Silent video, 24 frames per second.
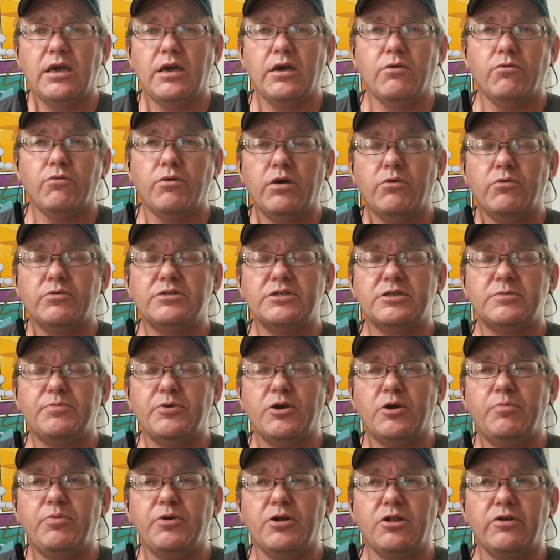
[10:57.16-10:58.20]
When I went to
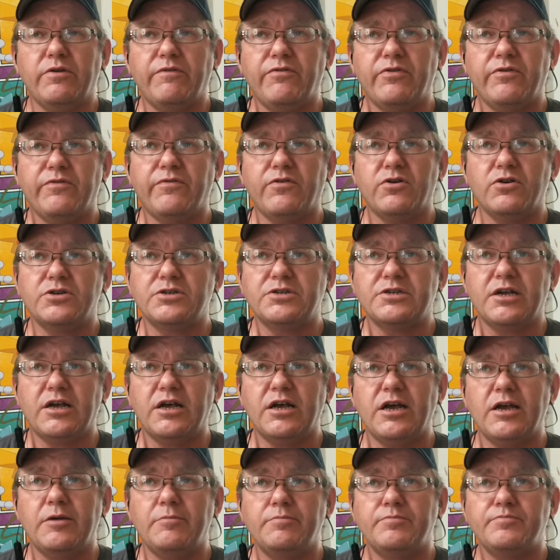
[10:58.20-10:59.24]
Spear Pillar for the first
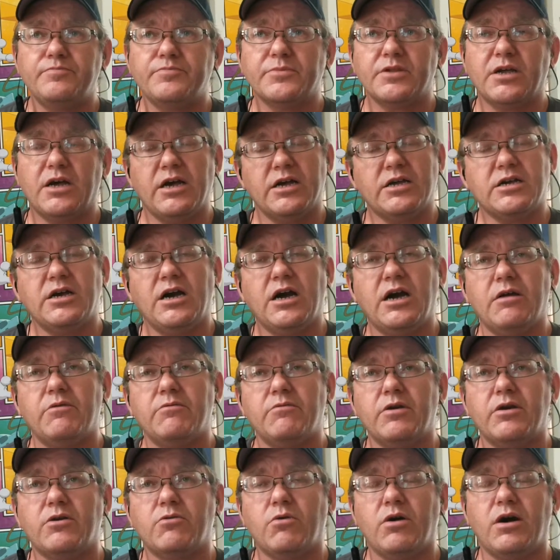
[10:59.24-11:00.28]
time, I caught
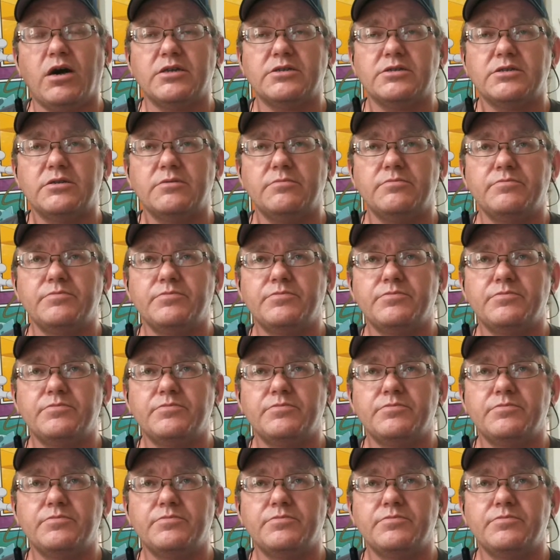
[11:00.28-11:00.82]
Rayquaza.